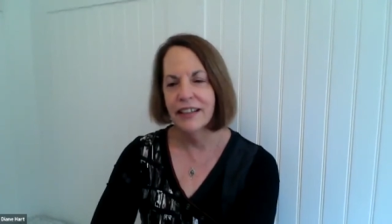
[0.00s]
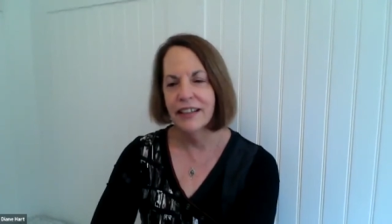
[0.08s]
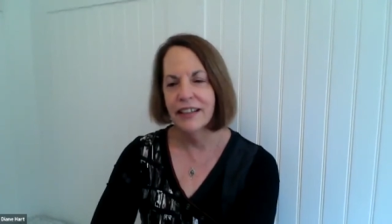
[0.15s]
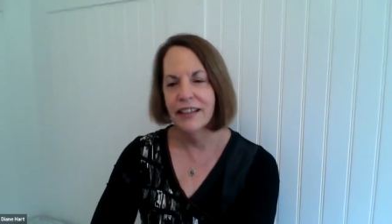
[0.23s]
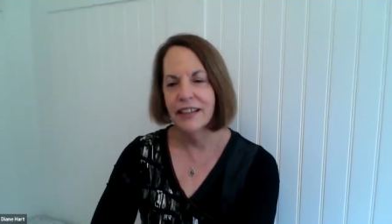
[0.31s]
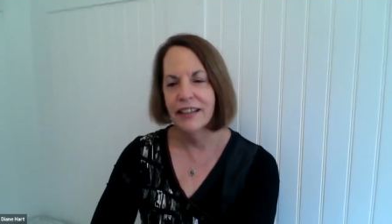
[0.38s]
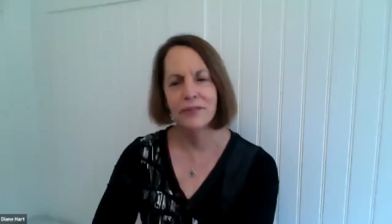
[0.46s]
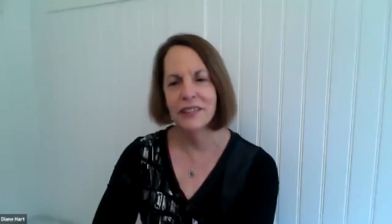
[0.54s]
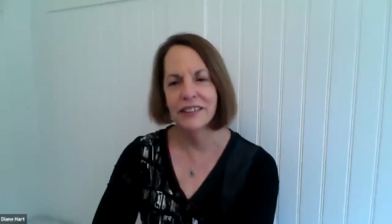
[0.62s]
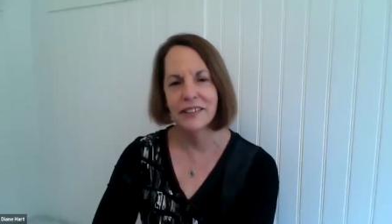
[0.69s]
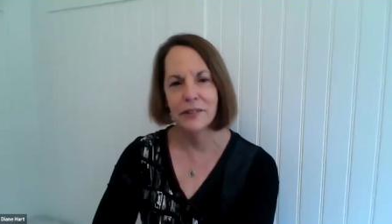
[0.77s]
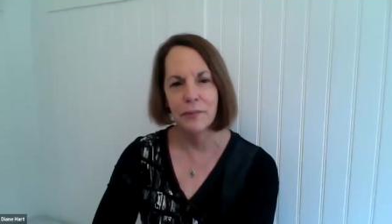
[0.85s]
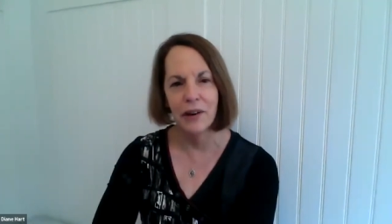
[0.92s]
Our
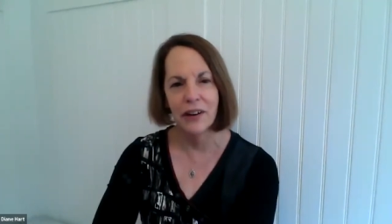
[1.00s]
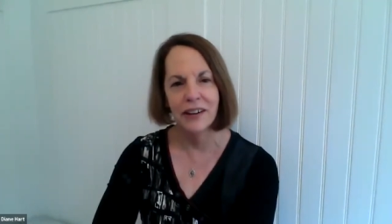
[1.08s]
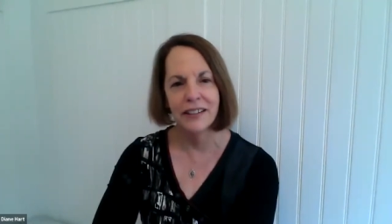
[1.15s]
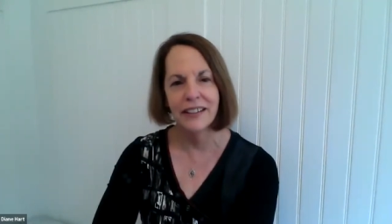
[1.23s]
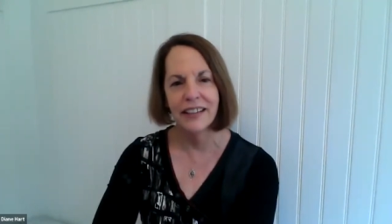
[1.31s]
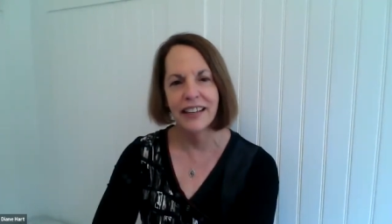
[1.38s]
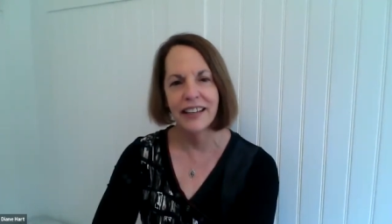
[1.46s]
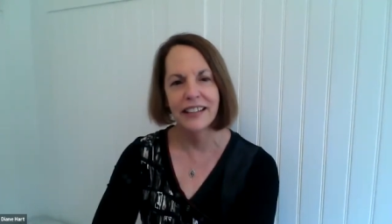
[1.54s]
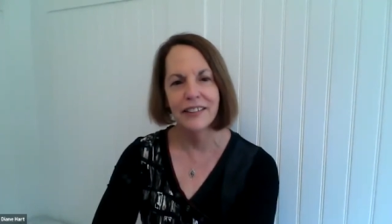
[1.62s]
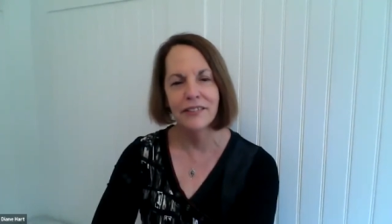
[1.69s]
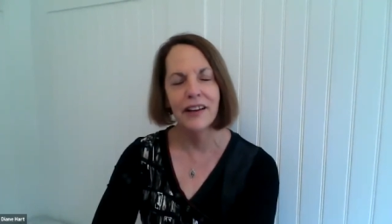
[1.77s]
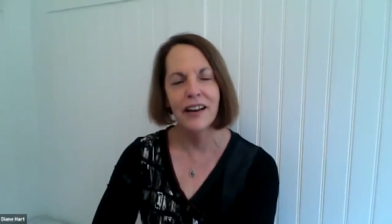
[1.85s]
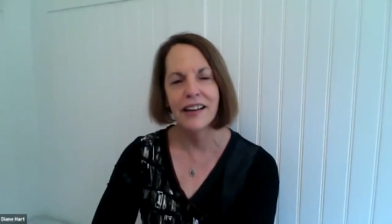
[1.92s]
students are really
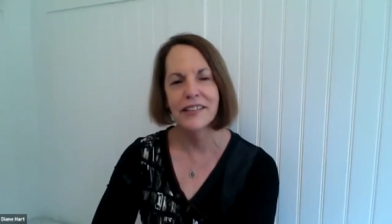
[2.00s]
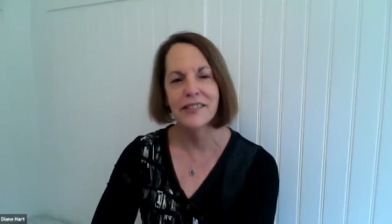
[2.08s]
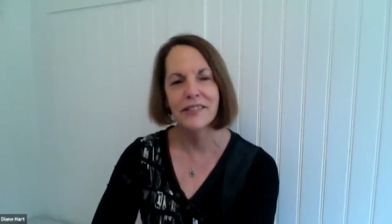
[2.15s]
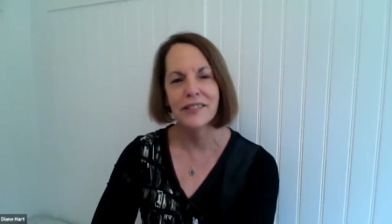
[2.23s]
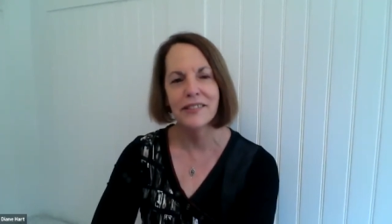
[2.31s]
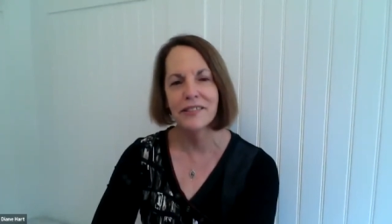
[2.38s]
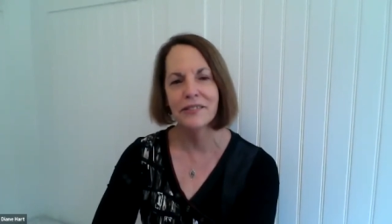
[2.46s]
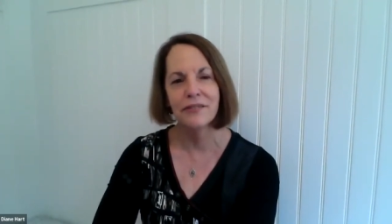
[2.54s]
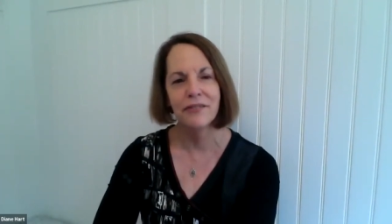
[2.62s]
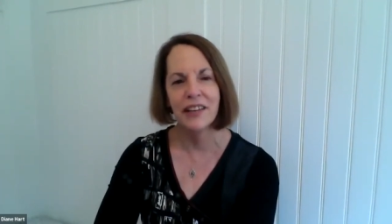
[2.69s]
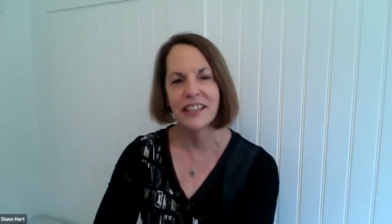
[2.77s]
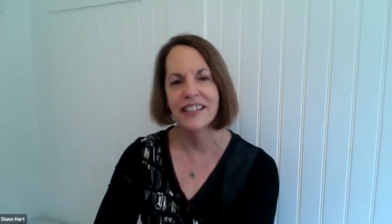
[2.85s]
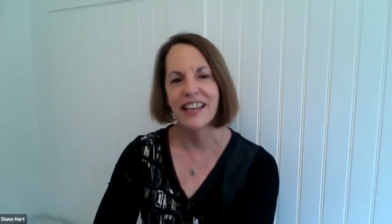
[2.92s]
smart. You
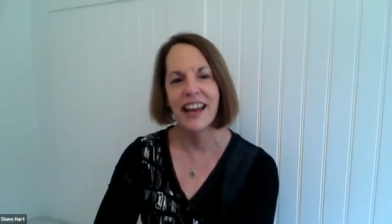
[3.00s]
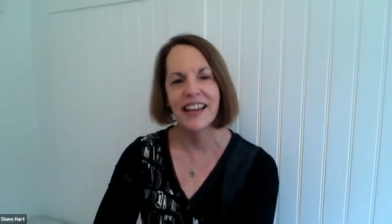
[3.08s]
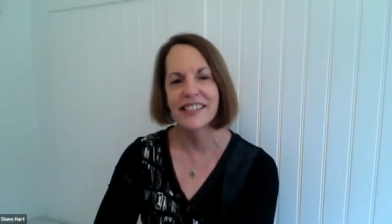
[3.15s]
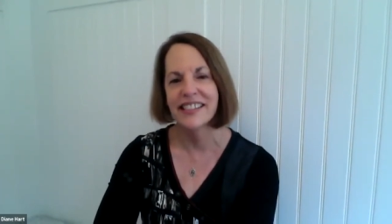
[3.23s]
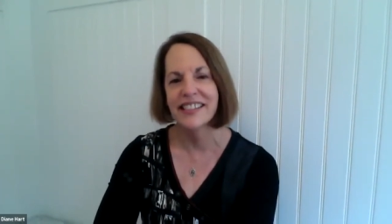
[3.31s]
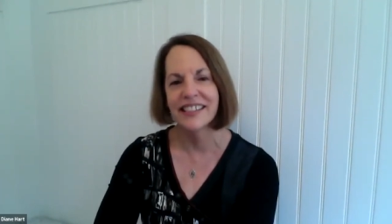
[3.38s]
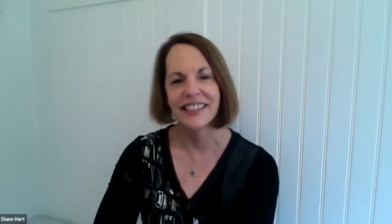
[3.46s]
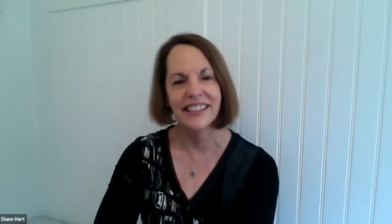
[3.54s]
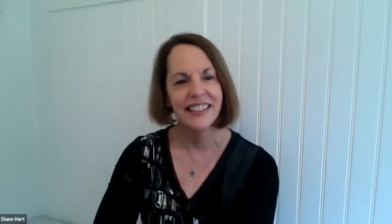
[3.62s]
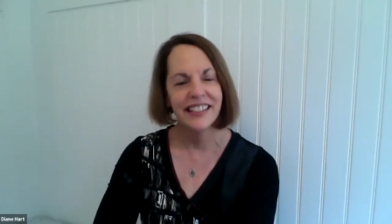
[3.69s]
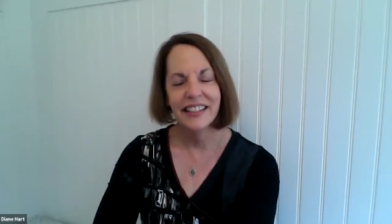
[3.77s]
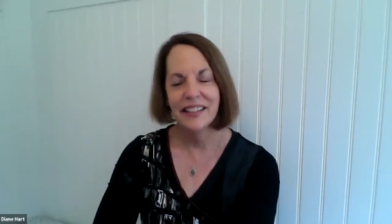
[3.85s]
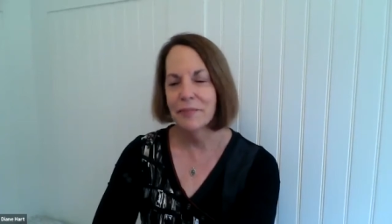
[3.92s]
guys do
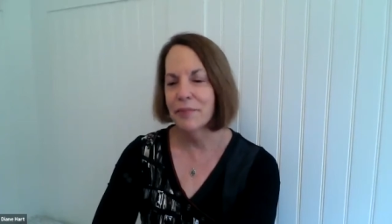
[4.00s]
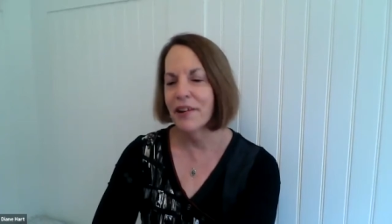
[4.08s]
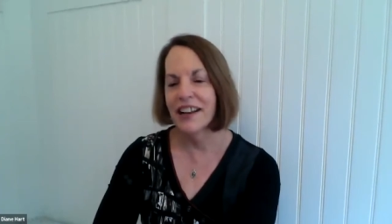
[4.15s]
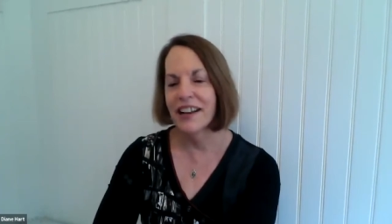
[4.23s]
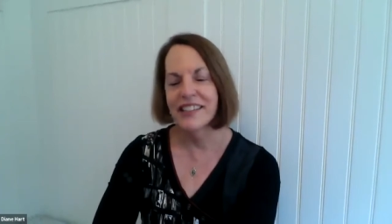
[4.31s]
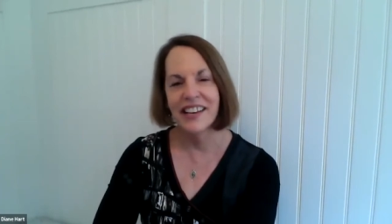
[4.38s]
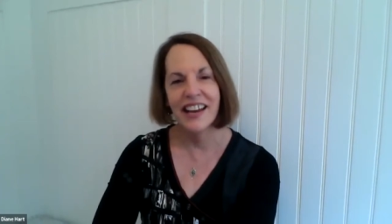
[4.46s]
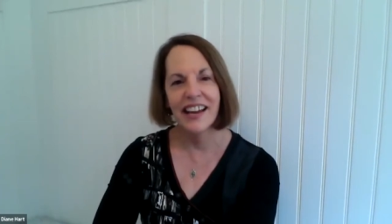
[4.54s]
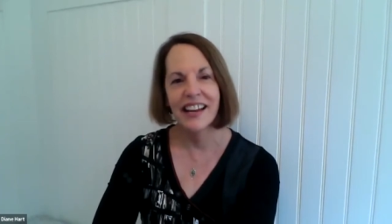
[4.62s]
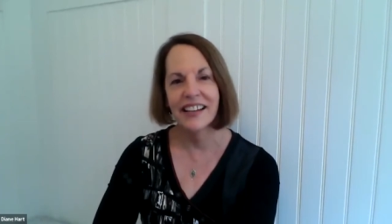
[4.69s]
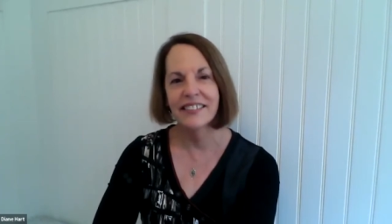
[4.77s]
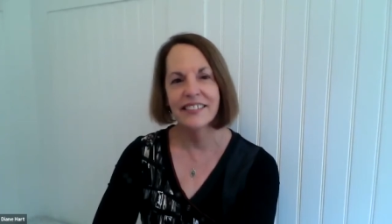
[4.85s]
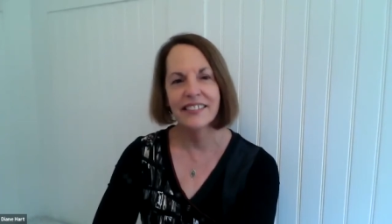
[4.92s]
fantastic
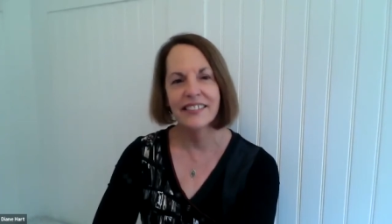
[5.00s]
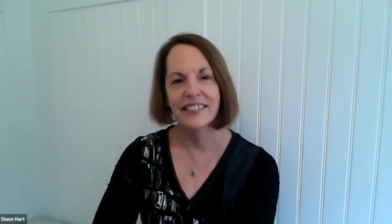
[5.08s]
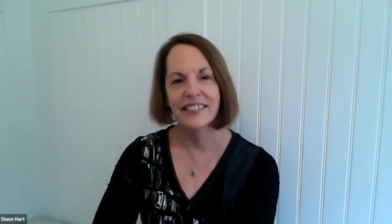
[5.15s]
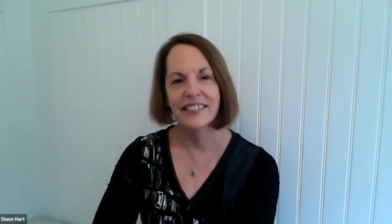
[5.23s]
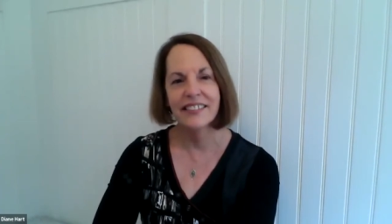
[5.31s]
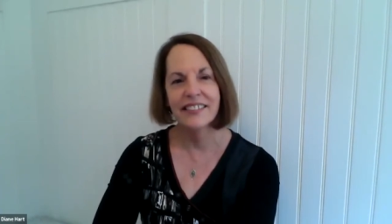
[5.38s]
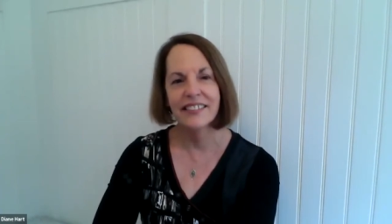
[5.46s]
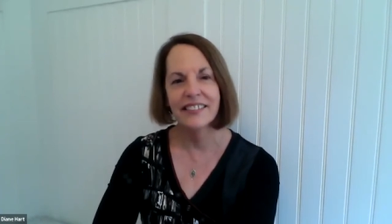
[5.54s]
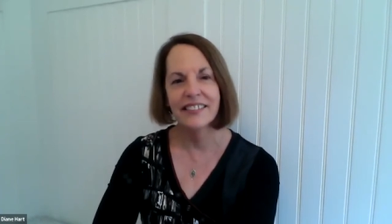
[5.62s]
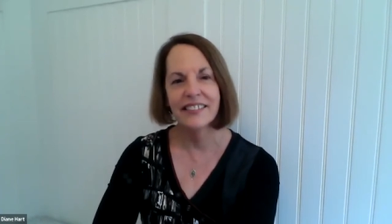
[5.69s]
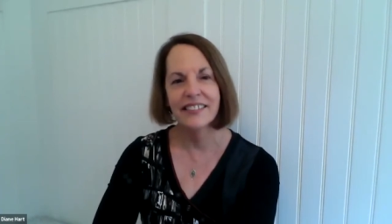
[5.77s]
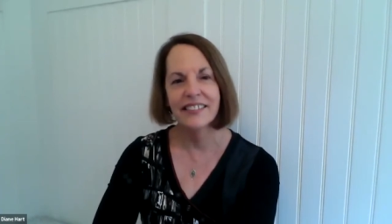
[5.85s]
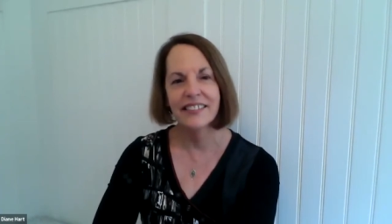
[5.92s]
projects
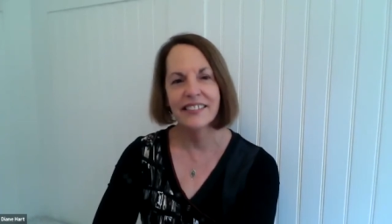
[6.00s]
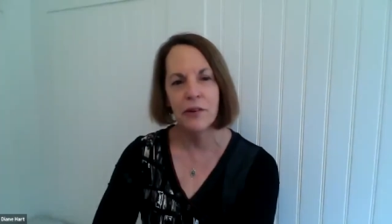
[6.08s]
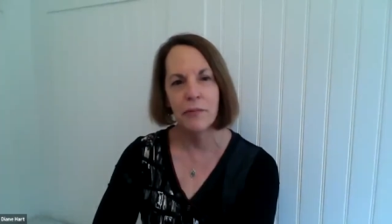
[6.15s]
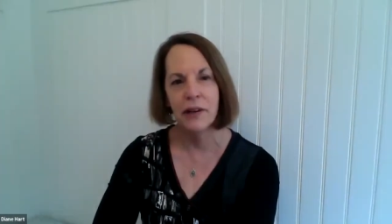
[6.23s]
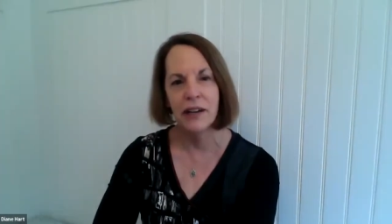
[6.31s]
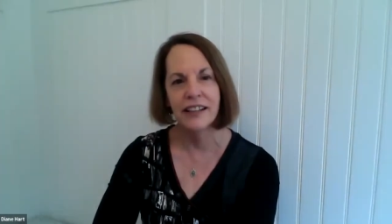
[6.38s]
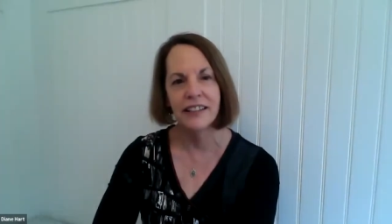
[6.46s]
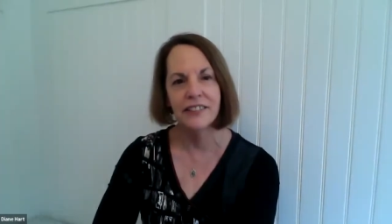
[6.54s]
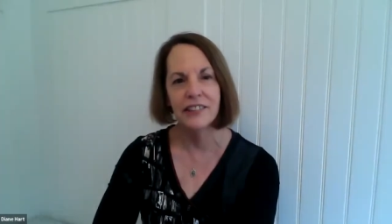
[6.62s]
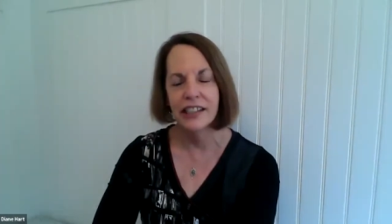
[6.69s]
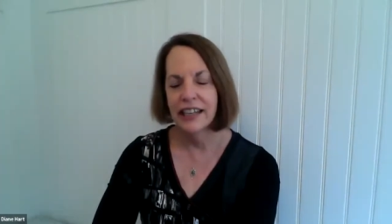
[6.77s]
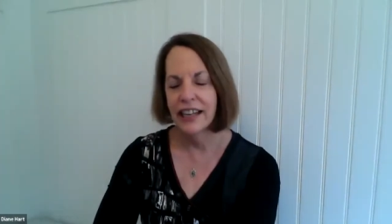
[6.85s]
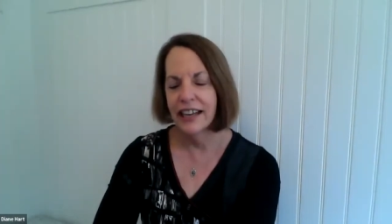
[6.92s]
and you help us so
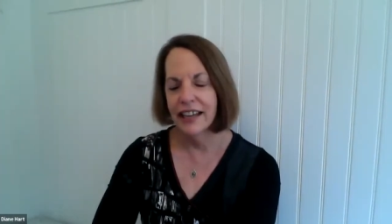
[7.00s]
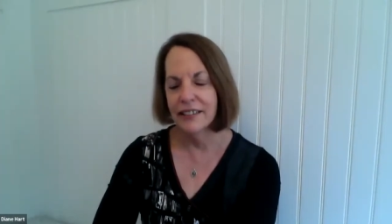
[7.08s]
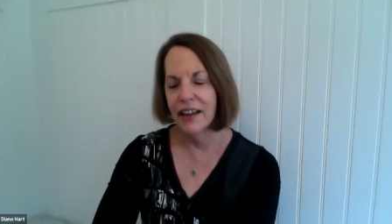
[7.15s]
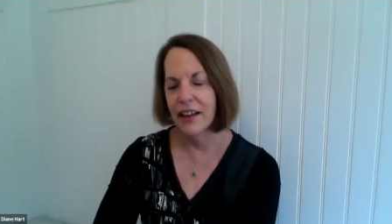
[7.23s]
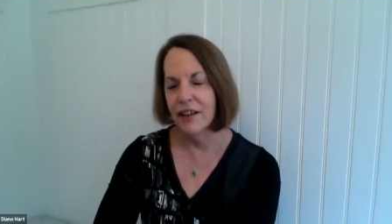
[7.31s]
much.